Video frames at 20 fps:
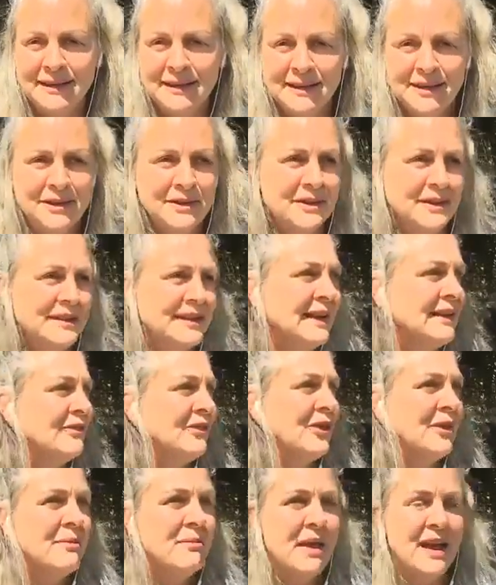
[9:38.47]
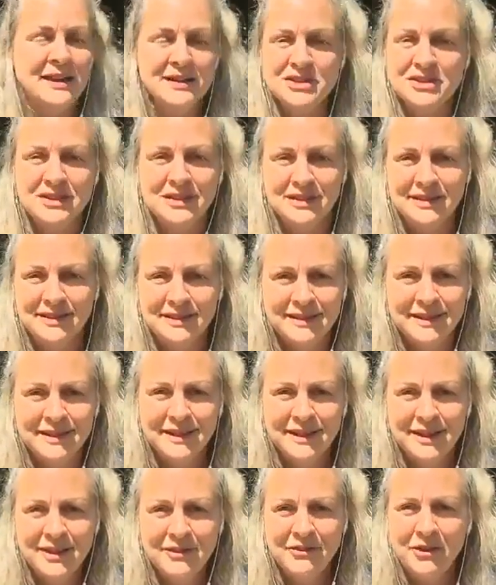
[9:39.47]
you could never imagine it
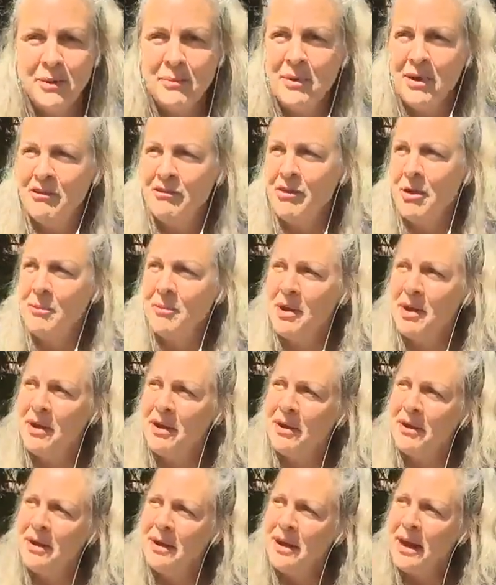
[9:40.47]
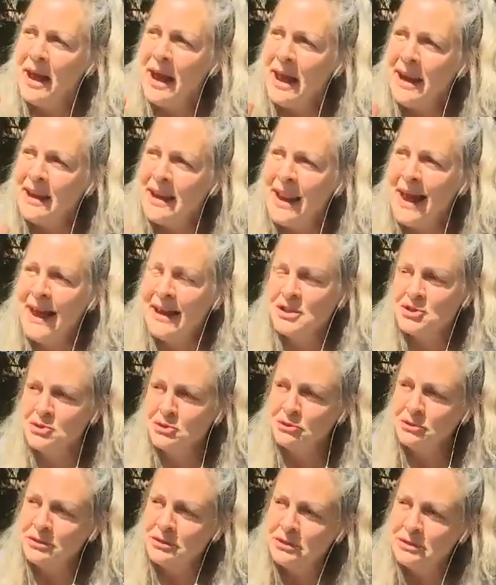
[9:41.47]
from a
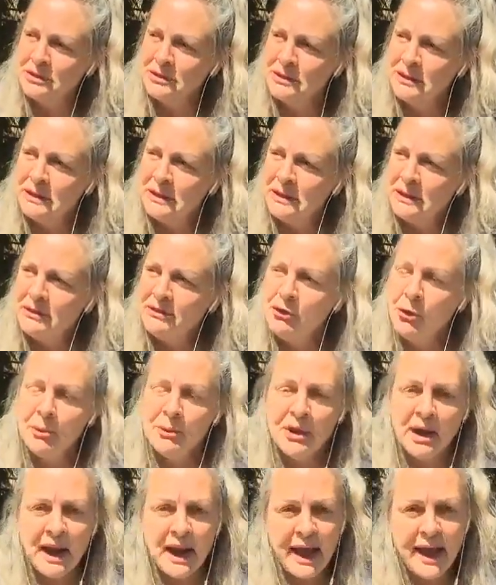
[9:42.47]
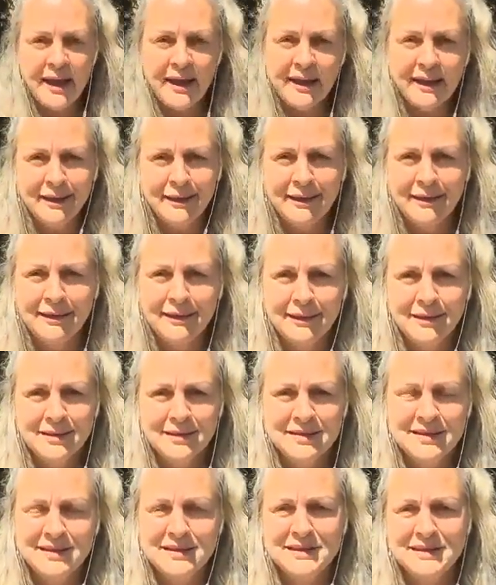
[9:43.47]
lateral formulaic
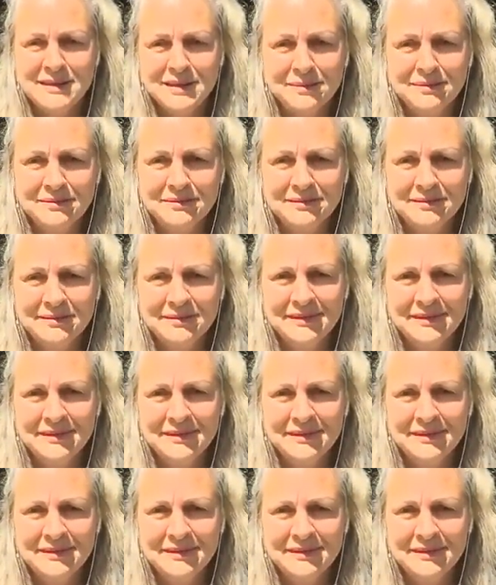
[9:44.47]
system.